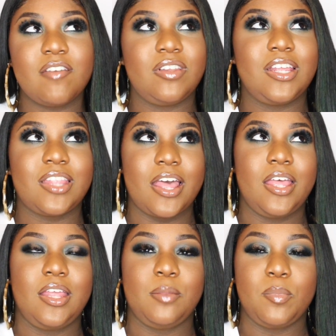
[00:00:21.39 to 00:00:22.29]
haven't did
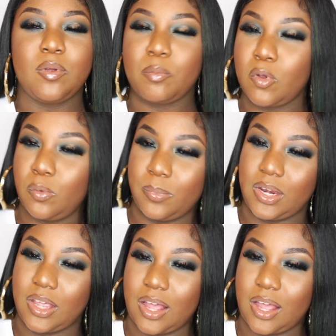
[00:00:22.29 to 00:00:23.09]
that in a cool minute